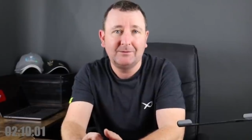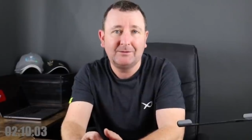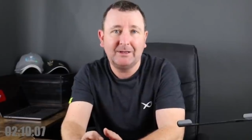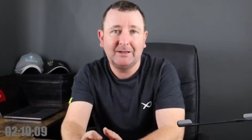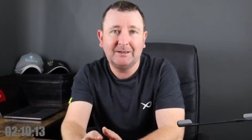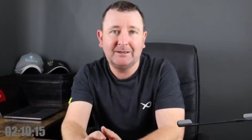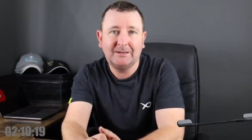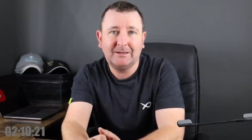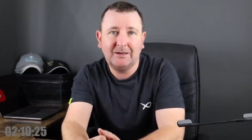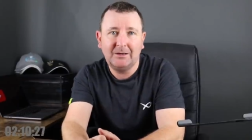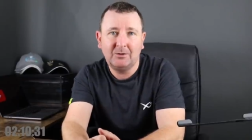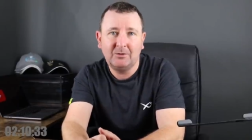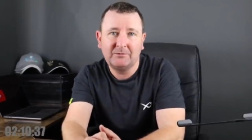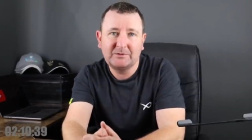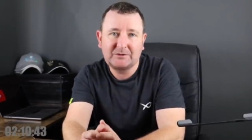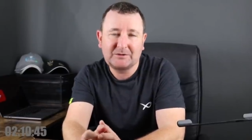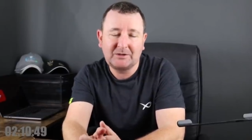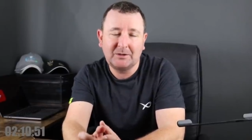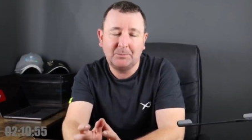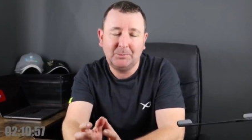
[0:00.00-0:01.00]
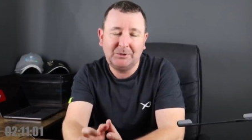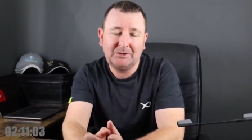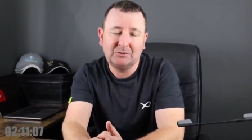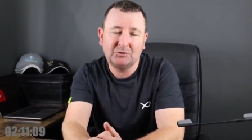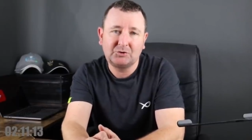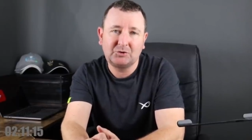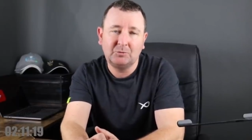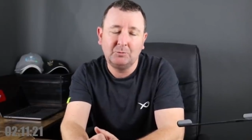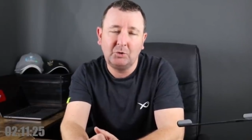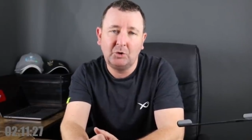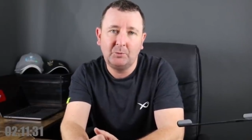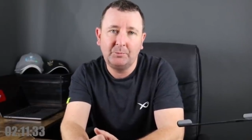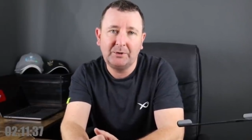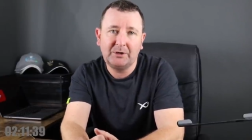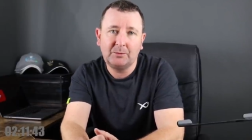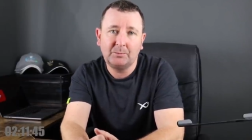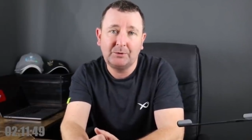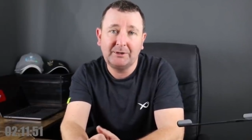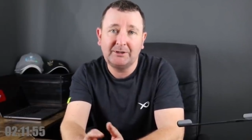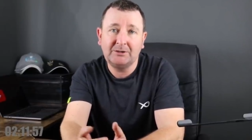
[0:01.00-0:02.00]
then it obviously appeals to more
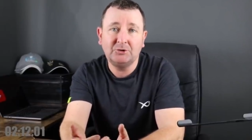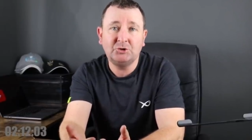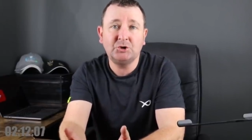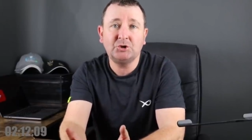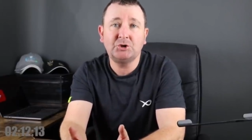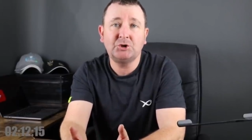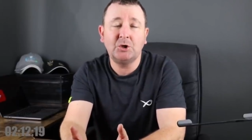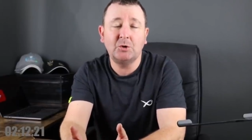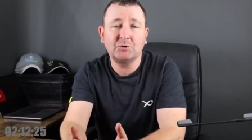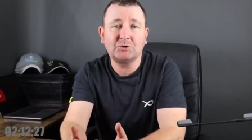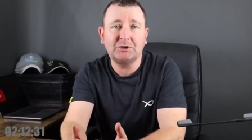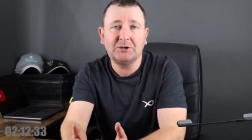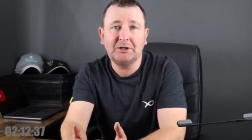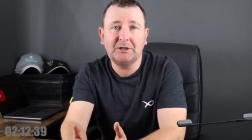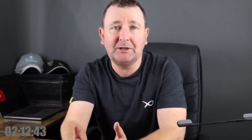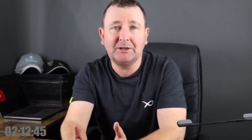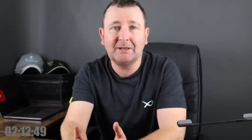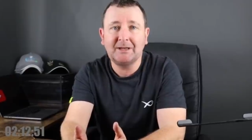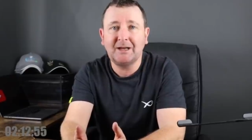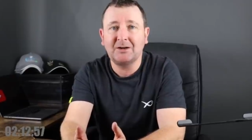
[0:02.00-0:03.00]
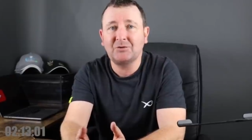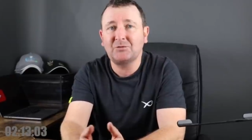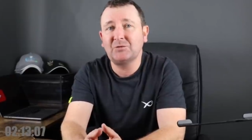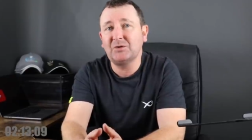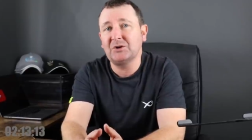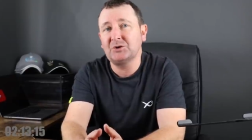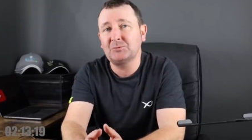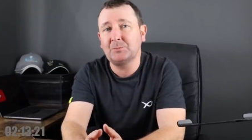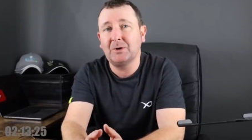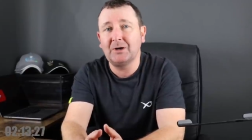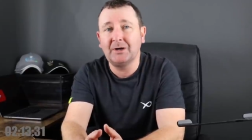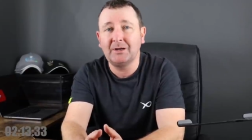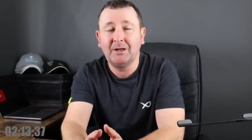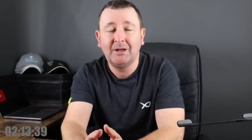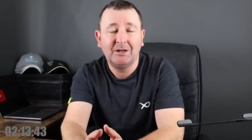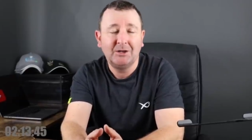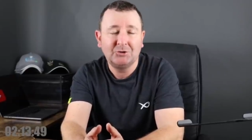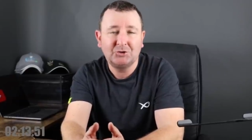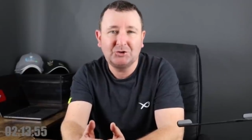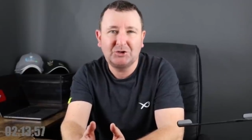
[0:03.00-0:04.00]
people and it just shows that you can catch fish by
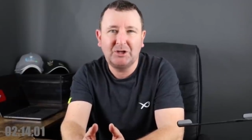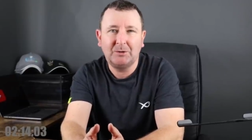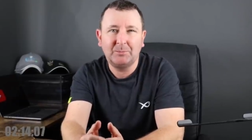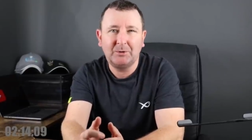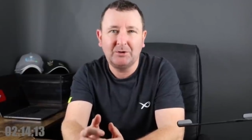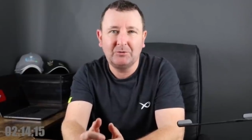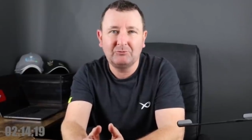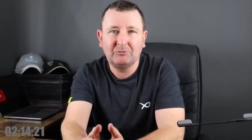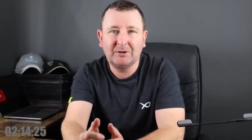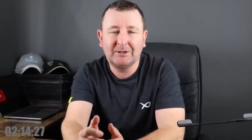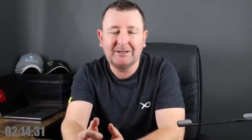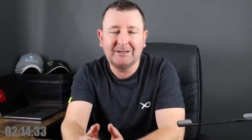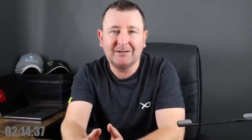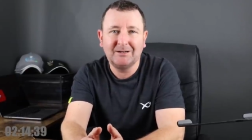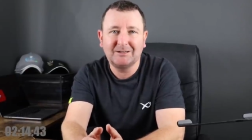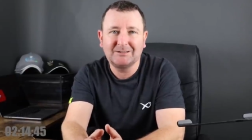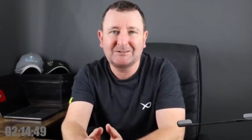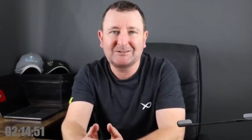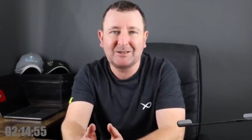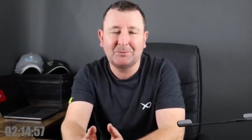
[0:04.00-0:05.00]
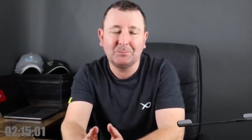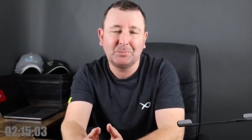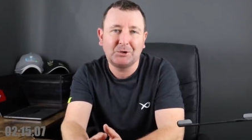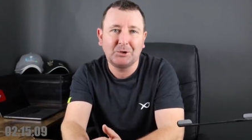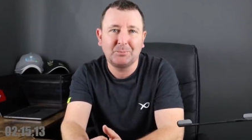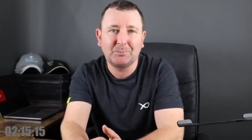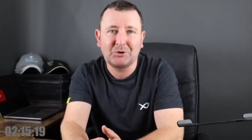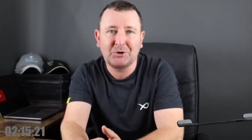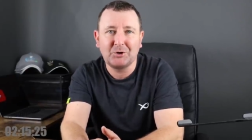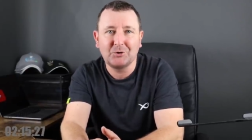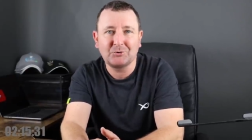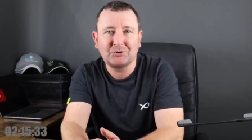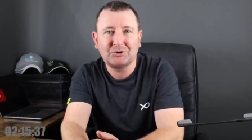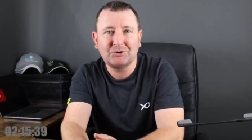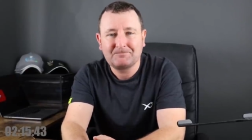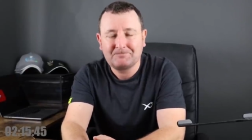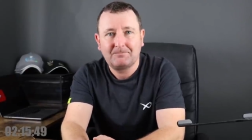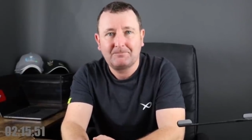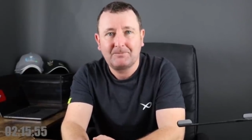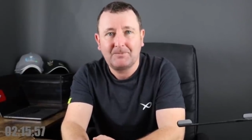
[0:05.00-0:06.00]
just keeping a really nice simple approach.